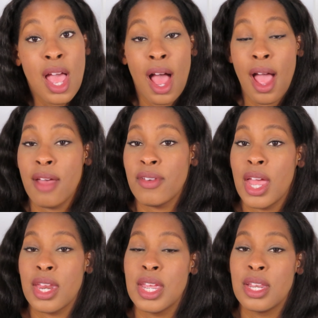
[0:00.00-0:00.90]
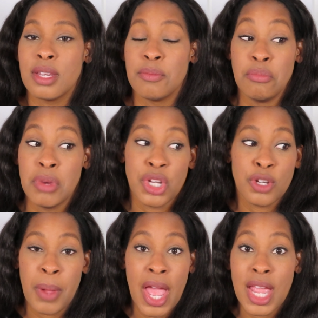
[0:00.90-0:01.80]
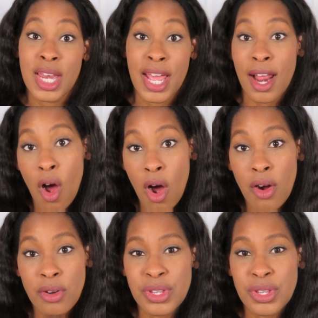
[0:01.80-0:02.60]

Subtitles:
I haven't had any much pain at all.